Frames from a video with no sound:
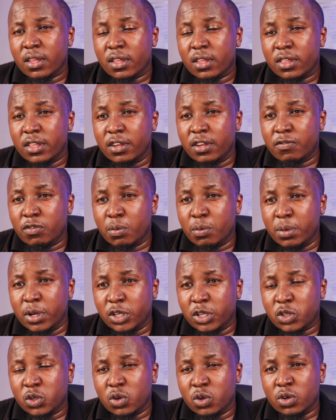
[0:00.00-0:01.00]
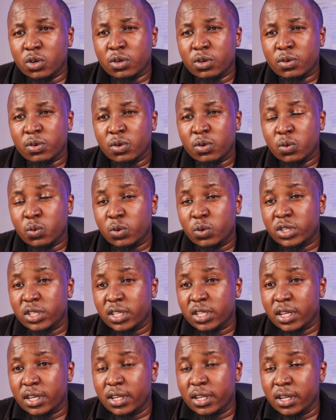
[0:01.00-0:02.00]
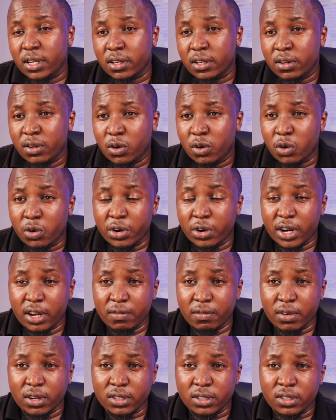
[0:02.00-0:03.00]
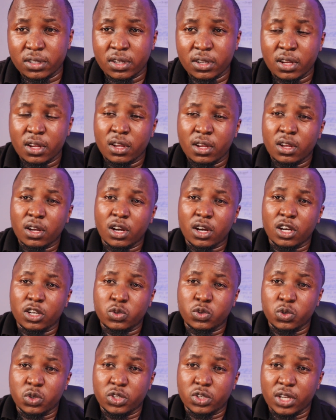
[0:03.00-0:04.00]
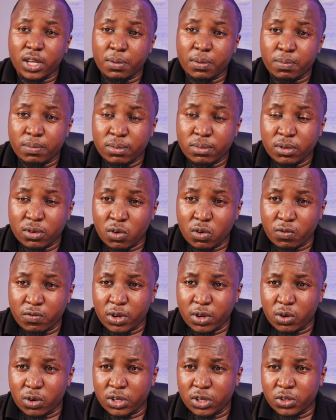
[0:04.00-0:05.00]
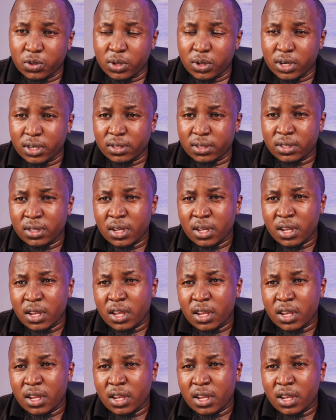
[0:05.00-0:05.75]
the information which is ideal or relevant to your type of vehicle insurance.